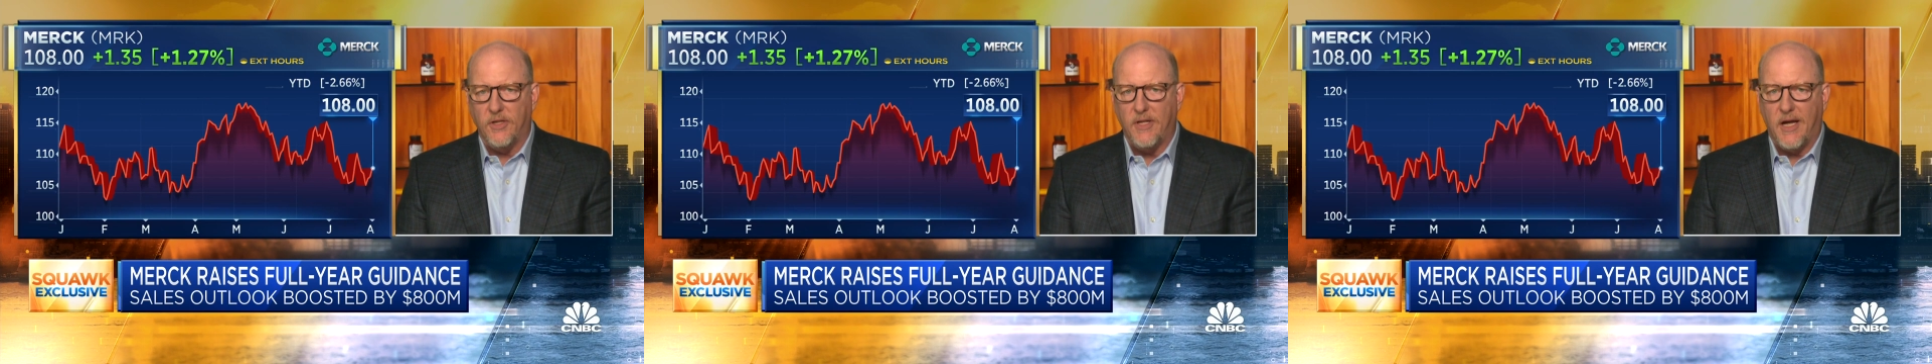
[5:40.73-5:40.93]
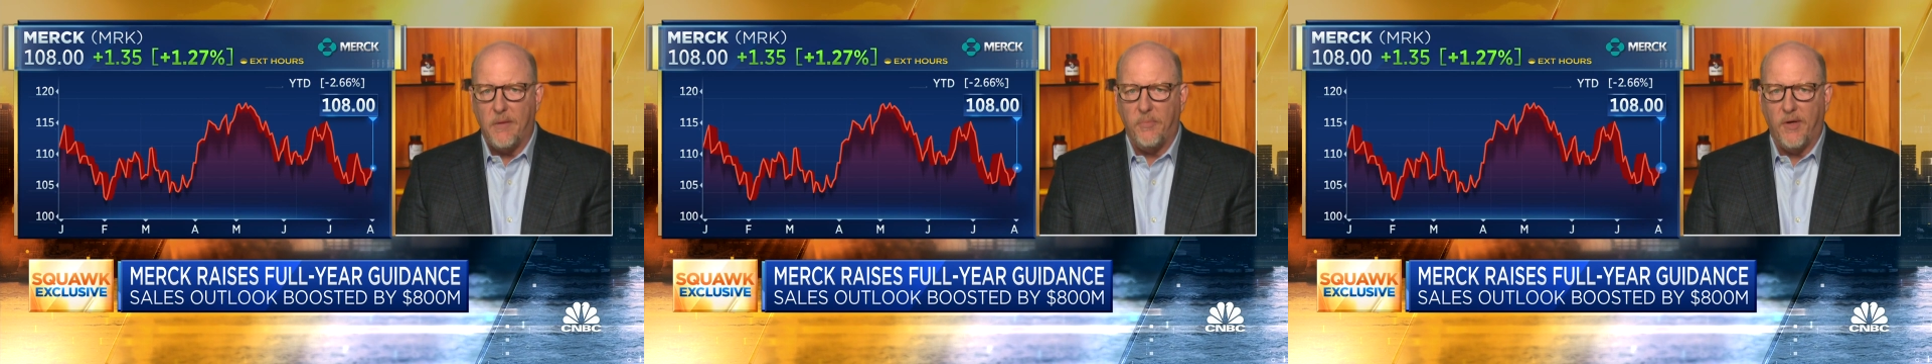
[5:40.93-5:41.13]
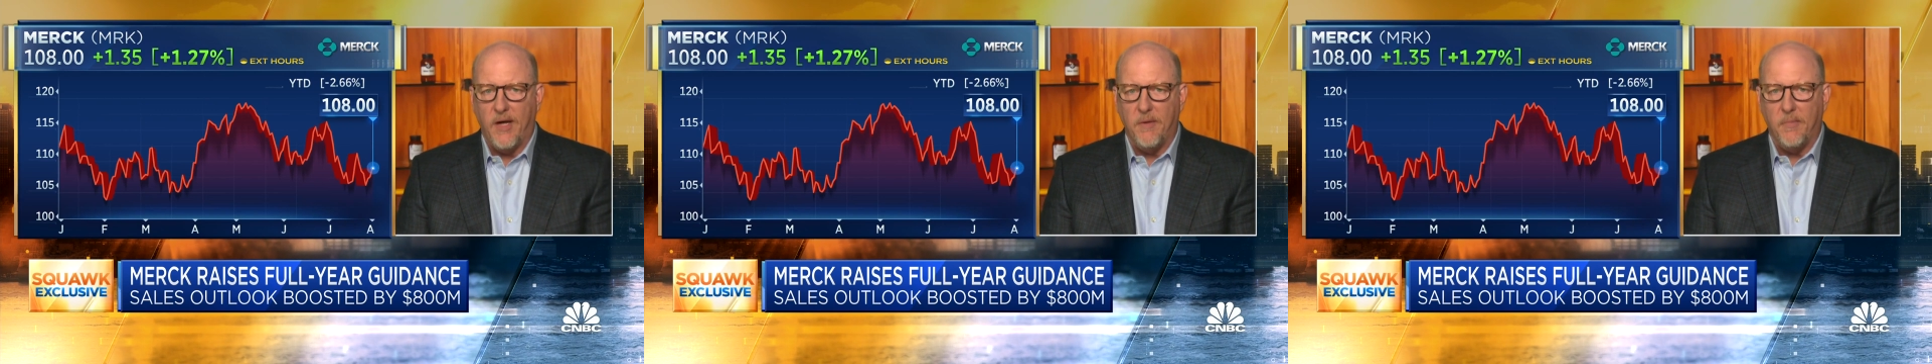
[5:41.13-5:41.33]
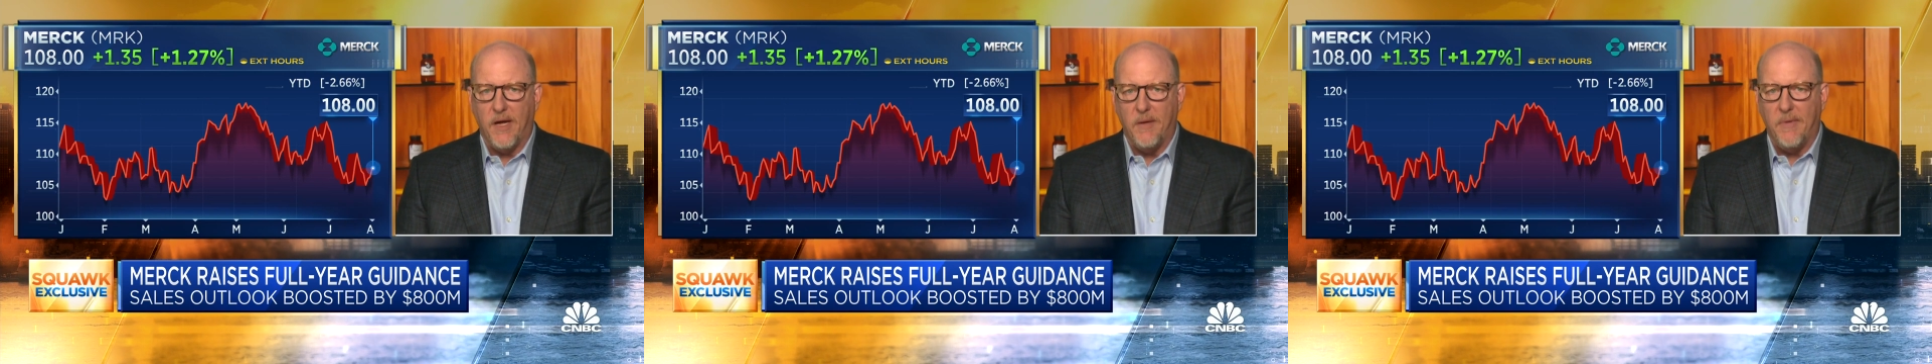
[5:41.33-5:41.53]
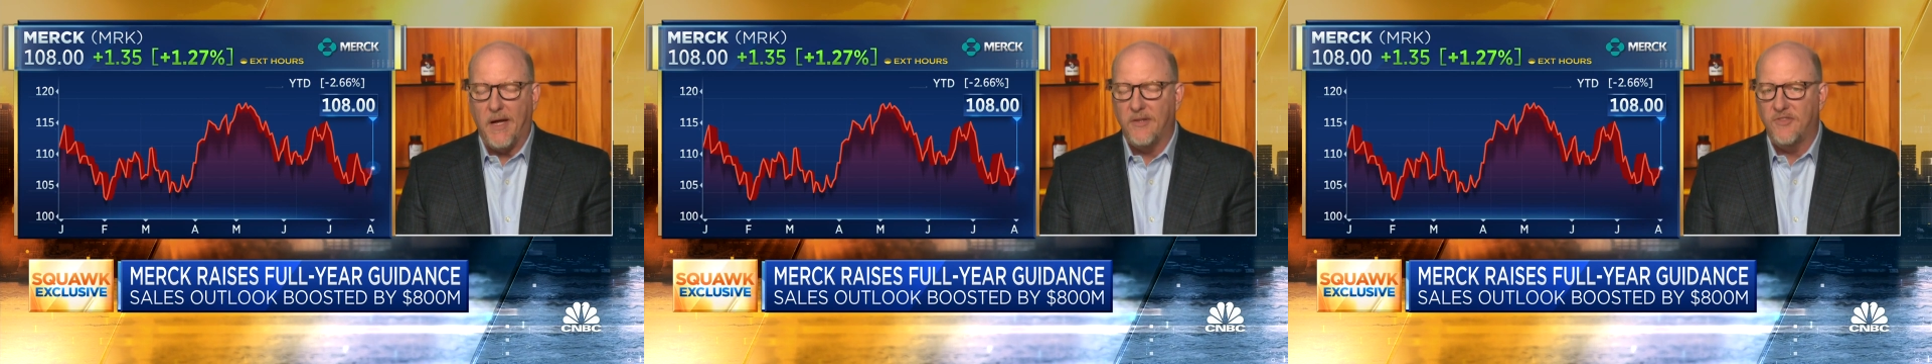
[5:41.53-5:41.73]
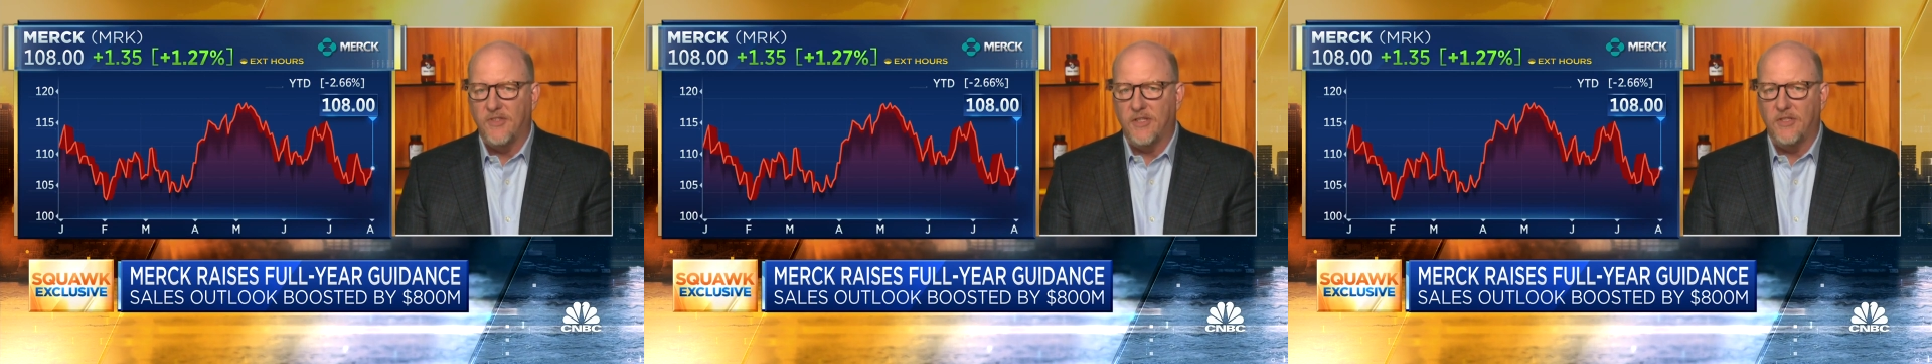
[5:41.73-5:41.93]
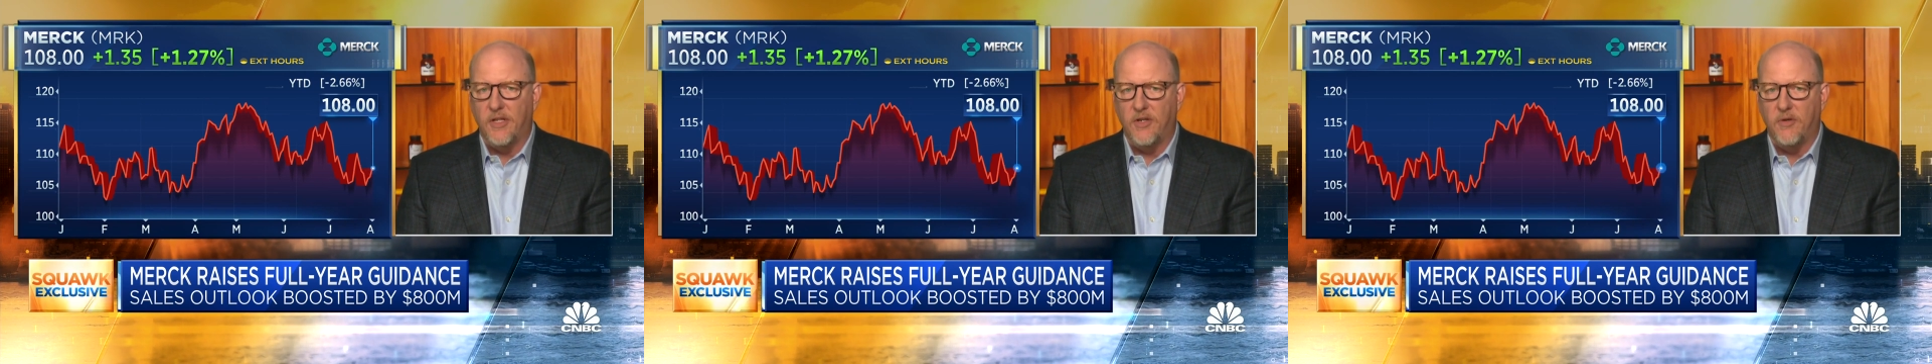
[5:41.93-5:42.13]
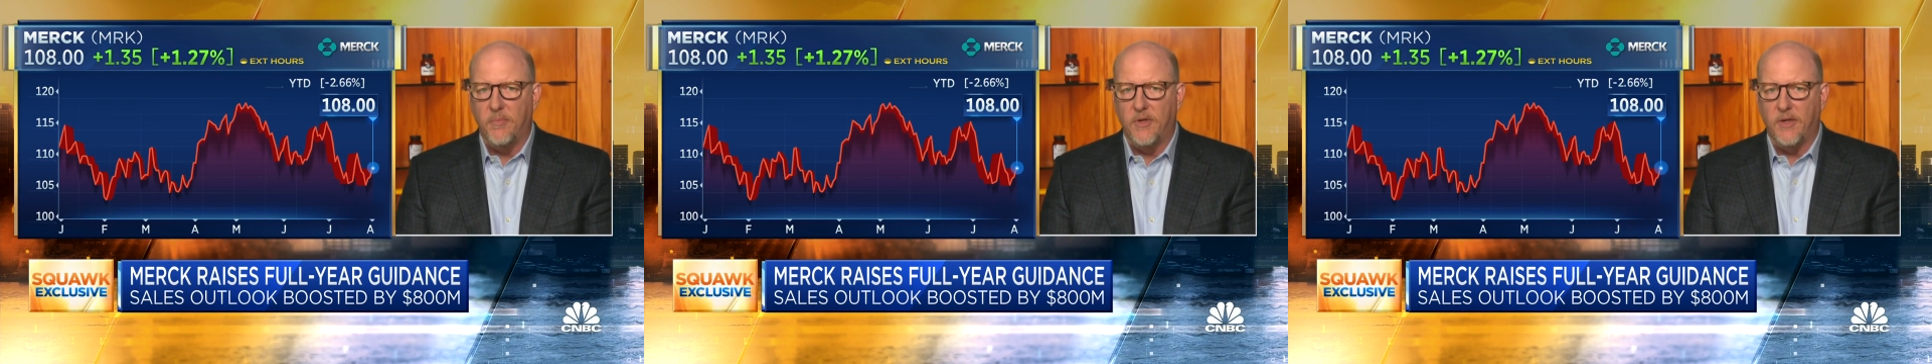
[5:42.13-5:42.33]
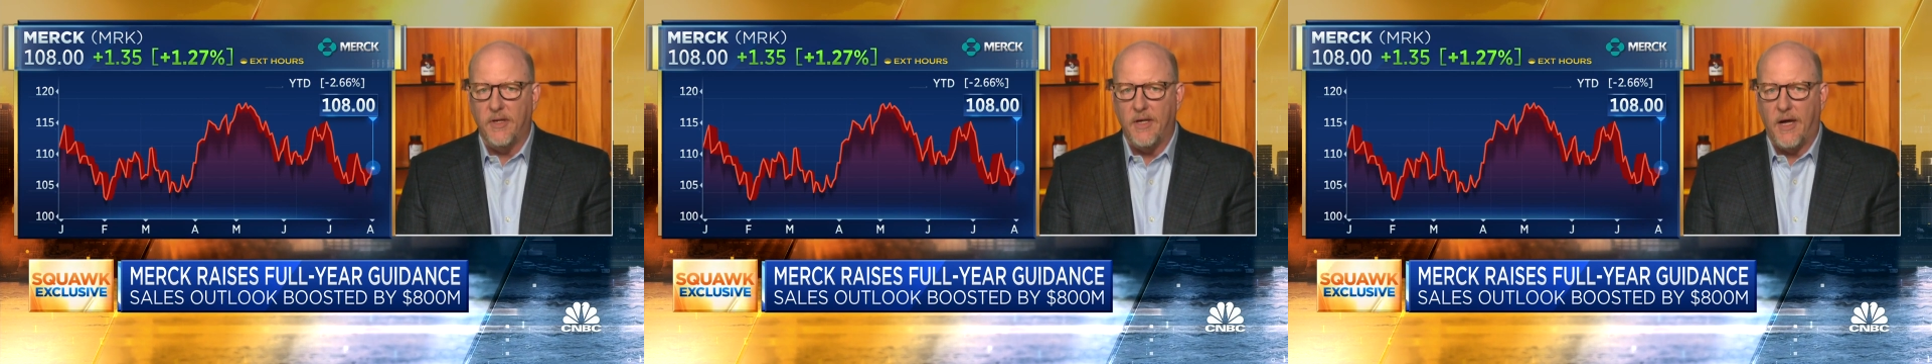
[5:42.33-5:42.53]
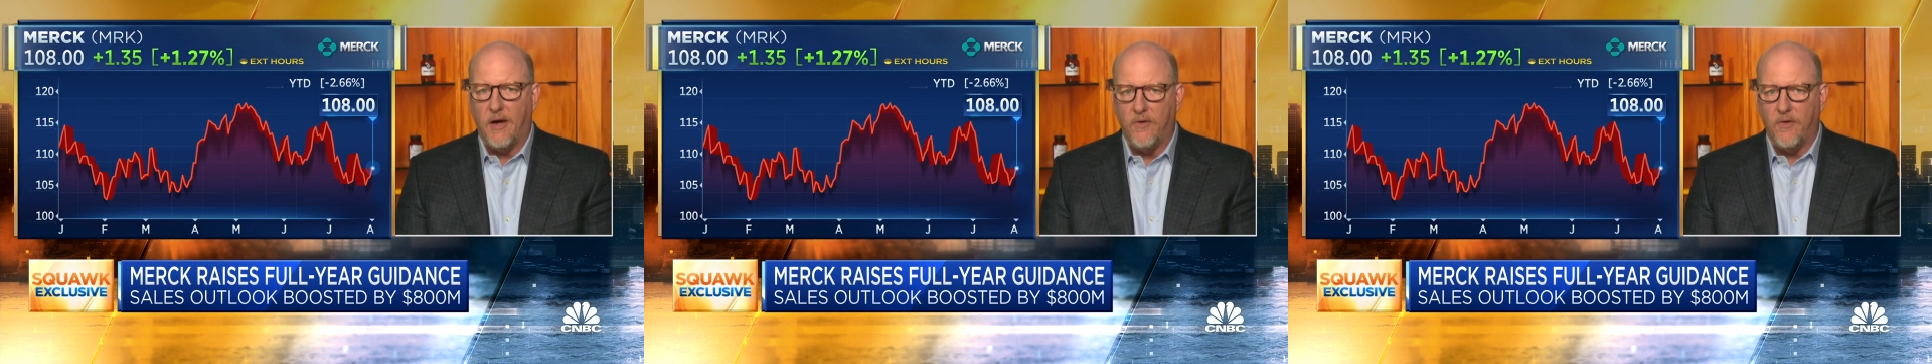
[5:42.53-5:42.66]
top line by about $600 million.